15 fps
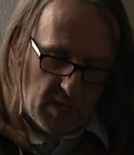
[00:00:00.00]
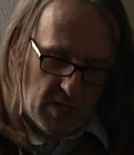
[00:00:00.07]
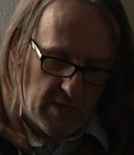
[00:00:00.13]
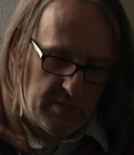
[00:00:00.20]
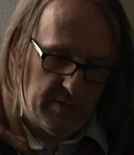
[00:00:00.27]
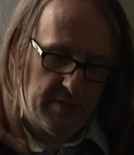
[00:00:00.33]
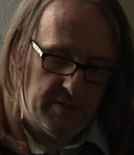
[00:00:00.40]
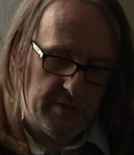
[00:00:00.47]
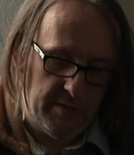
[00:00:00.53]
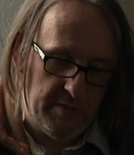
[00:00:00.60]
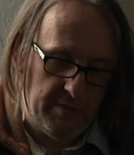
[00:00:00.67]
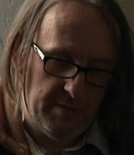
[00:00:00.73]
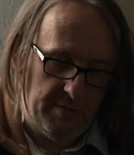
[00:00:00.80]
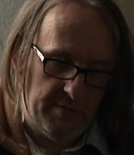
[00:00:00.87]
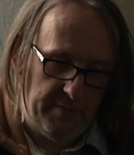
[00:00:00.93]
And
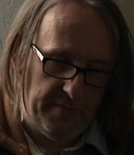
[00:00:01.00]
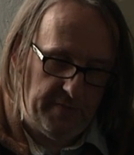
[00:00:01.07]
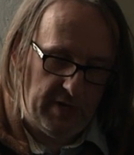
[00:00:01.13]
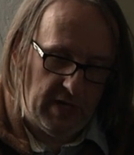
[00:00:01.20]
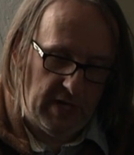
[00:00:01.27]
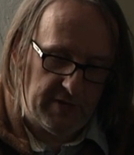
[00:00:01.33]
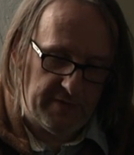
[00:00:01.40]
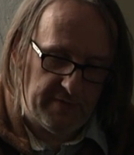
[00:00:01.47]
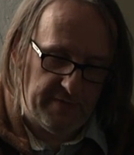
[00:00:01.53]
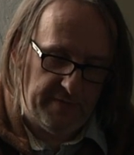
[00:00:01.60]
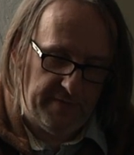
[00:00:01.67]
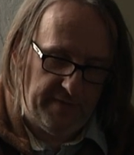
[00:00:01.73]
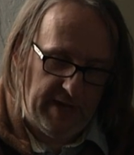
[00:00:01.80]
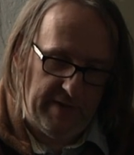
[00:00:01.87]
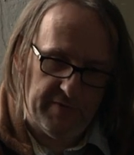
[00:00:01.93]
for the last
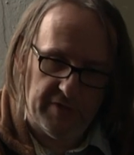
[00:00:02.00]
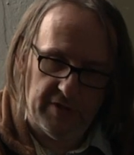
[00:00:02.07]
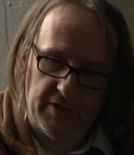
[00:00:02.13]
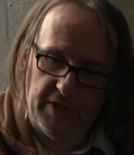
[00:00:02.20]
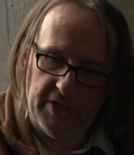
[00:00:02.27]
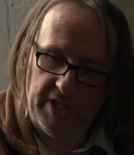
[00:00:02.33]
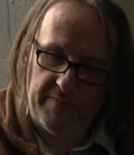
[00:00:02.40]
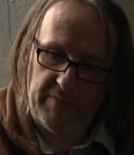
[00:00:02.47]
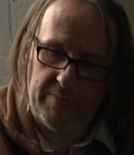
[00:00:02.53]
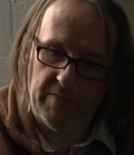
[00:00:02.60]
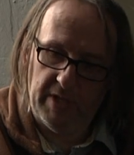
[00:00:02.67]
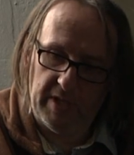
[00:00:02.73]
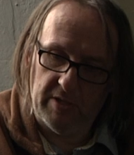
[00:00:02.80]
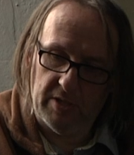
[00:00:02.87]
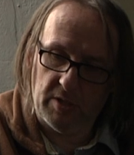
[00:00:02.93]
five or six years I've been
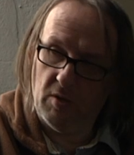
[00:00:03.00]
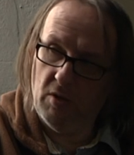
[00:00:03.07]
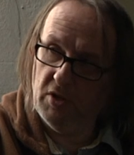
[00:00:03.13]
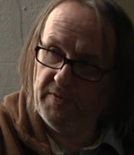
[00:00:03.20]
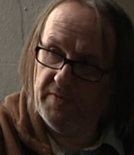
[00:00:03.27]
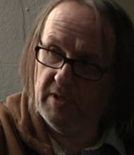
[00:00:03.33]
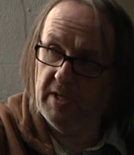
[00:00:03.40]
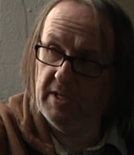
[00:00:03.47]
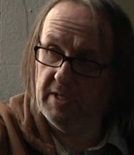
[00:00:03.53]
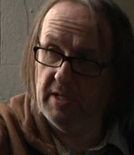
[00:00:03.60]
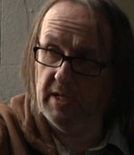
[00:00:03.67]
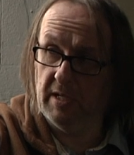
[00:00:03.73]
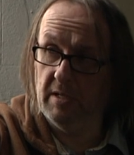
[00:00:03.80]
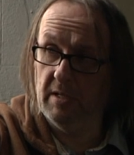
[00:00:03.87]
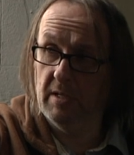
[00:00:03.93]
making scores for
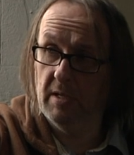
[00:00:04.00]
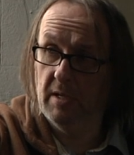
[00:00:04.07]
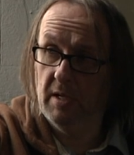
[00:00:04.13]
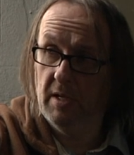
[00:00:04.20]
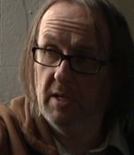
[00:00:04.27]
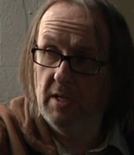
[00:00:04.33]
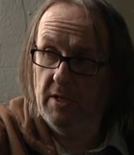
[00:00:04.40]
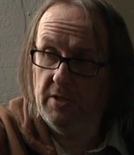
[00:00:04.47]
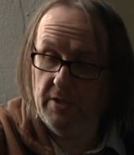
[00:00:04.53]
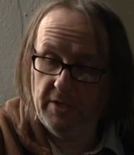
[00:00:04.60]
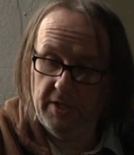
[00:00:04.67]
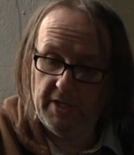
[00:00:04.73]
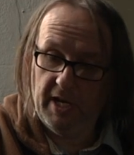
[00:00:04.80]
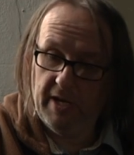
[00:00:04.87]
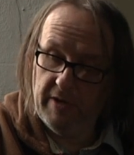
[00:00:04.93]
listening. So
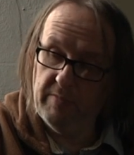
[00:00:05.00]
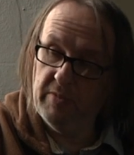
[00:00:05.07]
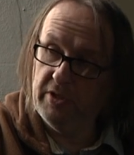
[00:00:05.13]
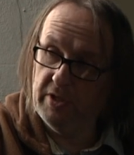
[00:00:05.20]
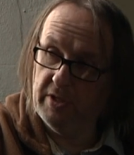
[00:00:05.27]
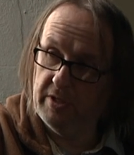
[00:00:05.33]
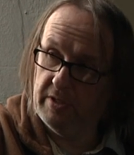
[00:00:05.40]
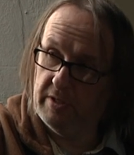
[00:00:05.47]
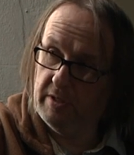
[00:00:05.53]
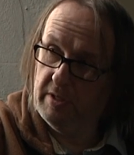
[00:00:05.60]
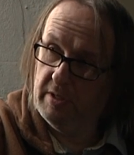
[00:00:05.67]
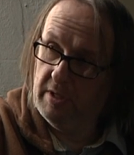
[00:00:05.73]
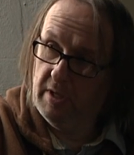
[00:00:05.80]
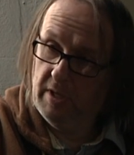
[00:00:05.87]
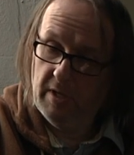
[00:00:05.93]
these are images
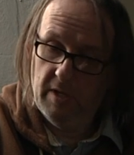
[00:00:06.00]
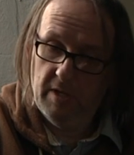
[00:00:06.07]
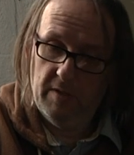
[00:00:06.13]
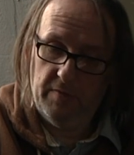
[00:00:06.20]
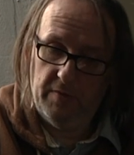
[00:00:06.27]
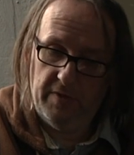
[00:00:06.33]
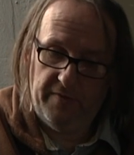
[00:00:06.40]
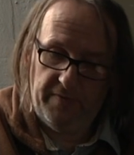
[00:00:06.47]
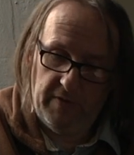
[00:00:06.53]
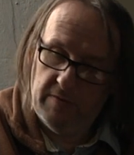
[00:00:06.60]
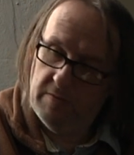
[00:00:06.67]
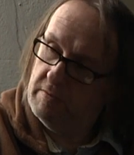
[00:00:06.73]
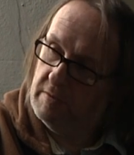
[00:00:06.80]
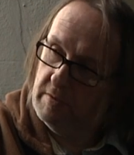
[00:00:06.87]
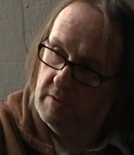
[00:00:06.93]
with a
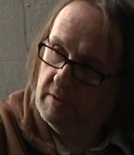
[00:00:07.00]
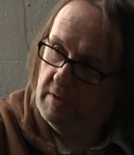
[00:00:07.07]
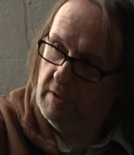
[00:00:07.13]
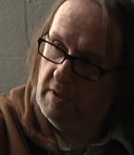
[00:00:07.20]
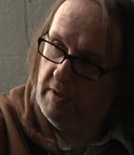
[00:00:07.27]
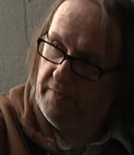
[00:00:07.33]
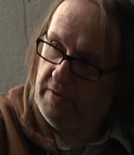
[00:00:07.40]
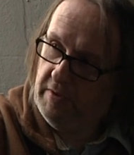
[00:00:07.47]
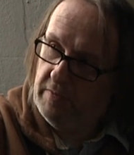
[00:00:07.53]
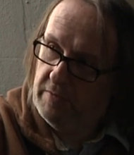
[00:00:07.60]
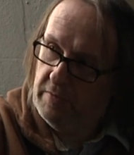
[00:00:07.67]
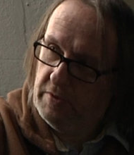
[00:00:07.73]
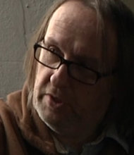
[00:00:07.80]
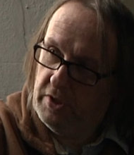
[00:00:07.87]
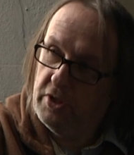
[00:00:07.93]
few, a
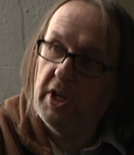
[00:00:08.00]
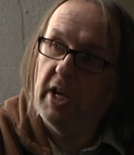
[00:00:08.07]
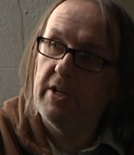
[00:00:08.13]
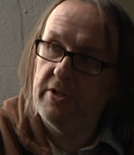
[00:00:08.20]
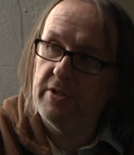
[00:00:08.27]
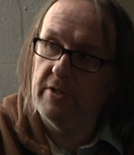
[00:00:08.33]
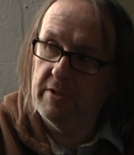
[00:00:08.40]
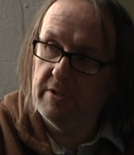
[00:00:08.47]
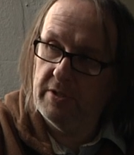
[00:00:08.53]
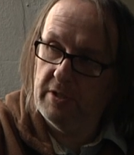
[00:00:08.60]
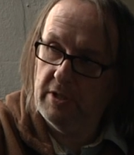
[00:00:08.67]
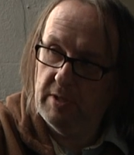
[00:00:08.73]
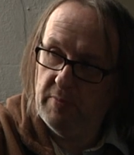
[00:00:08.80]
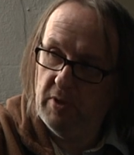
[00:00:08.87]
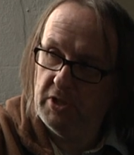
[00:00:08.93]
few suggestions
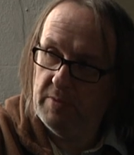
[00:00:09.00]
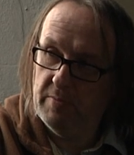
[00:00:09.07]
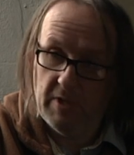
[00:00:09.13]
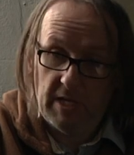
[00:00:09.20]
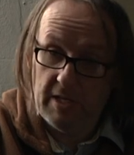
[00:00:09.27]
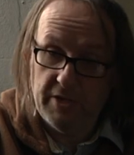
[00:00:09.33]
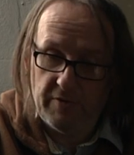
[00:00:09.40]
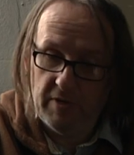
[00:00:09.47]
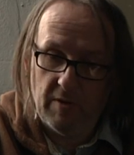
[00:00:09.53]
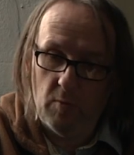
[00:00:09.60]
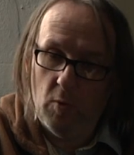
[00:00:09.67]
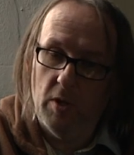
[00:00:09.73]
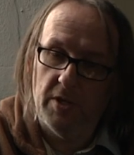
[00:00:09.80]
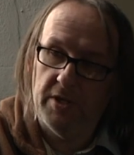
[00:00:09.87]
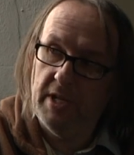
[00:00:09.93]
at the bottom, like literally a
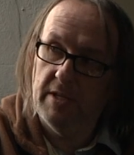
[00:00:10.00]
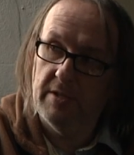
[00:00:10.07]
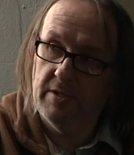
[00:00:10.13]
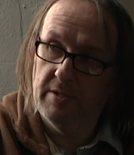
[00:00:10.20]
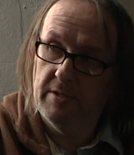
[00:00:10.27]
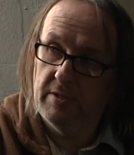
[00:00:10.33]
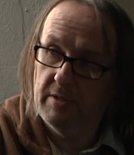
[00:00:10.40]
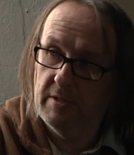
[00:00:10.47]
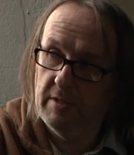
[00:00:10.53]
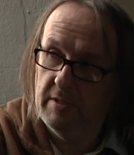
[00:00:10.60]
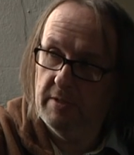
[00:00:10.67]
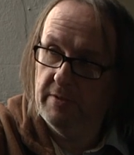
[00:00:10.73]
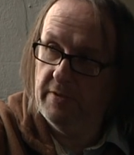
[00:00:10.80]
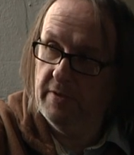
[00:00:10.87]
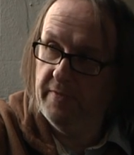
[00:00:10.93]
one sentence.
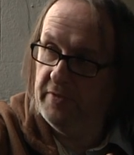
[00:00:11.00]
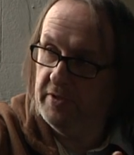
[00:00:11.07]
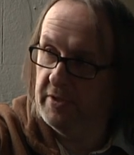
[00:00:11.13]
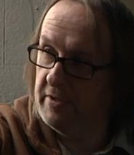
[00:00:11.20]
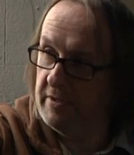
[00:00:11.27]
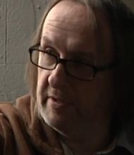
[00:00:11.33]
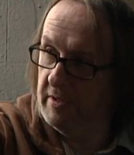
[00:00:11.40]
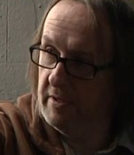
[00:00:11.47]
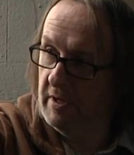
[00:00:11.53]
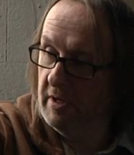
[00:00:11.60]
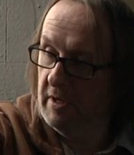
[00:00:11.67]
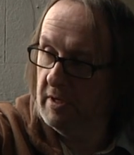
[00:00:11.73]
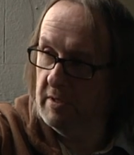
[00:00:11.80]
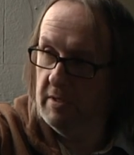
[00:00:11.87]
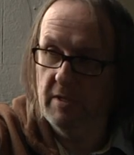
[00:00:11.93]
Just,
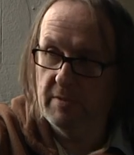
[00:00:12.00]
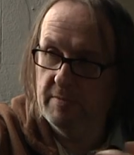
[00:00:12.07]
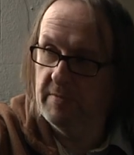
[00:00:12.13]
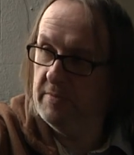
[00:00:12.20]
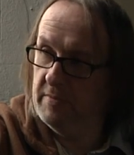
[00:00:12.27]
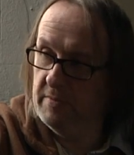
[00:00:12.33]
you know,